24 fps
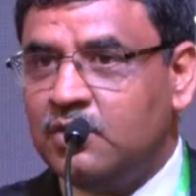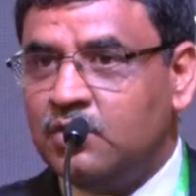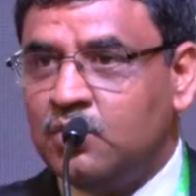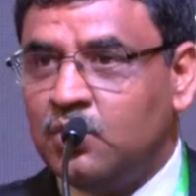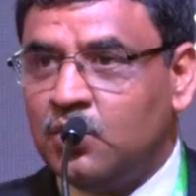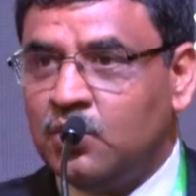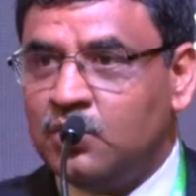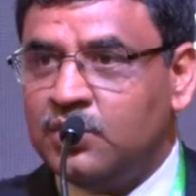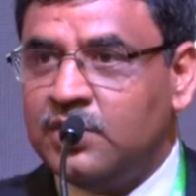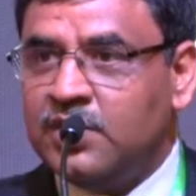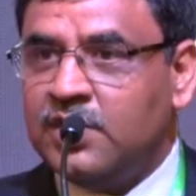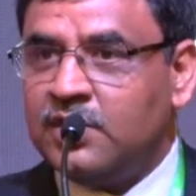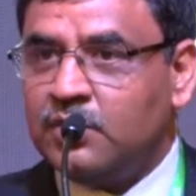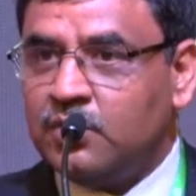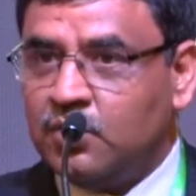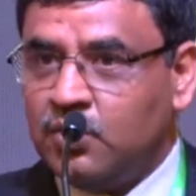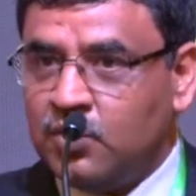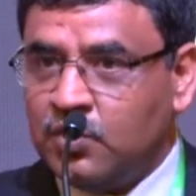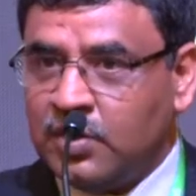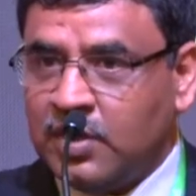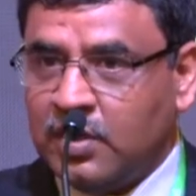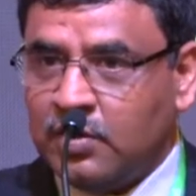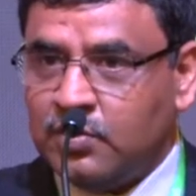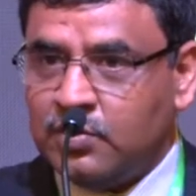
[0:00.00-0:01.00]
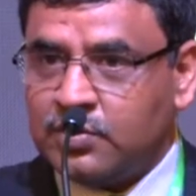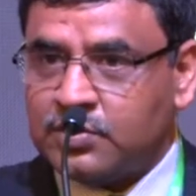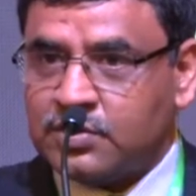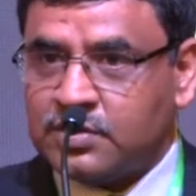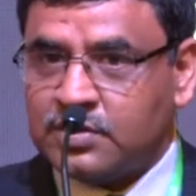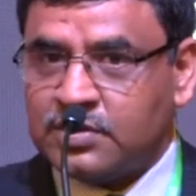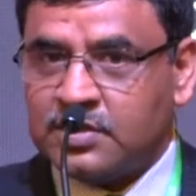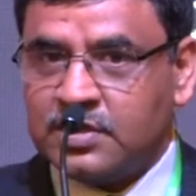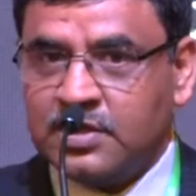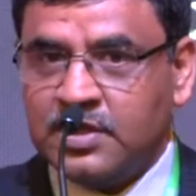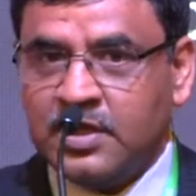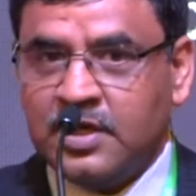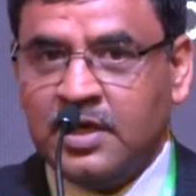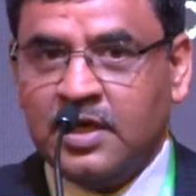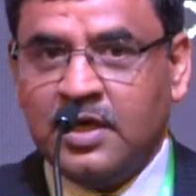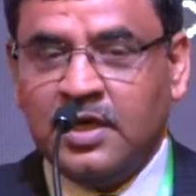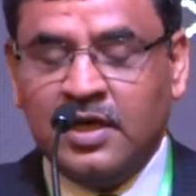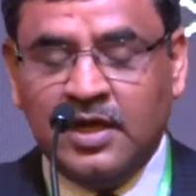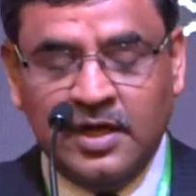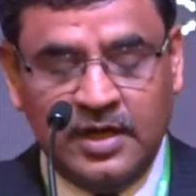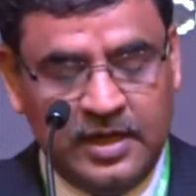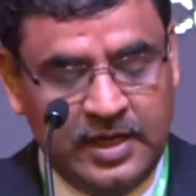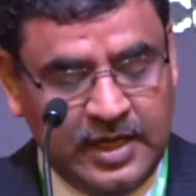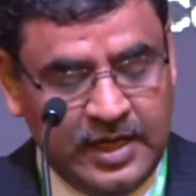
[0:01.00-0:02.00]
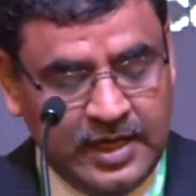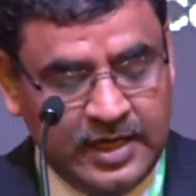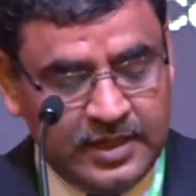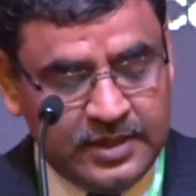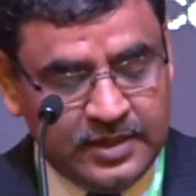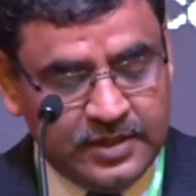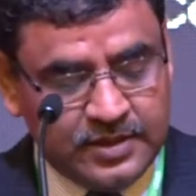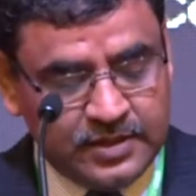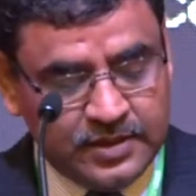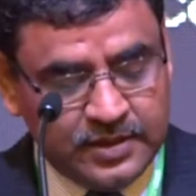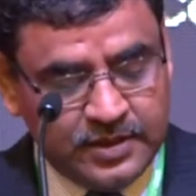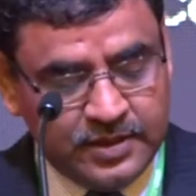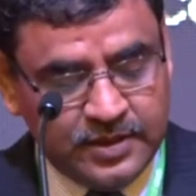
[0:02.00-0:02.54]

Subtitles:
to own their own house. And